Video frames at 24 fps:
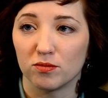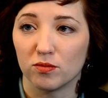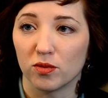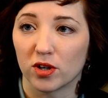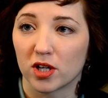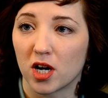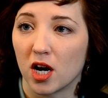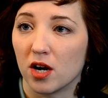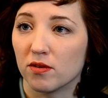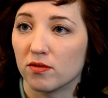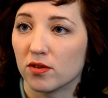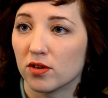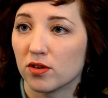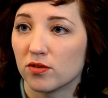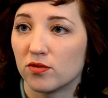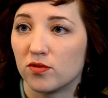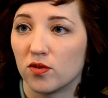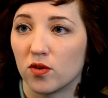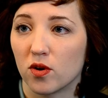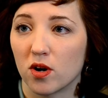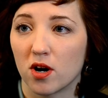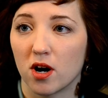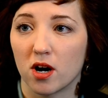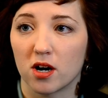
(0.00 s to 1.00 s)
recover
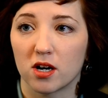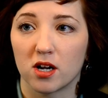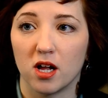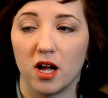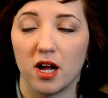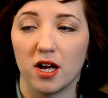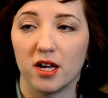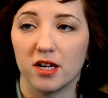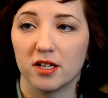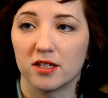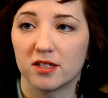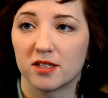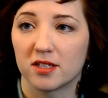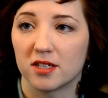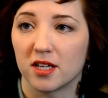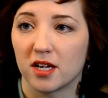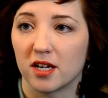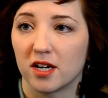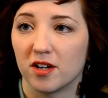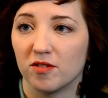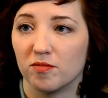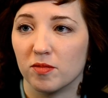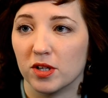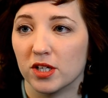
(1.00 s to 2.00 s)
for our clients that
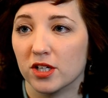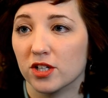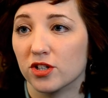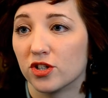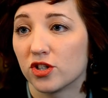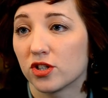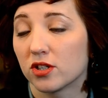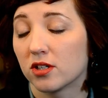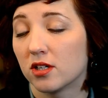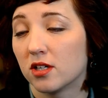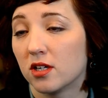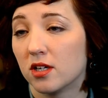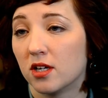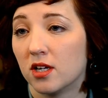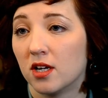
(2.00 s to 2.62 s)
have been injured.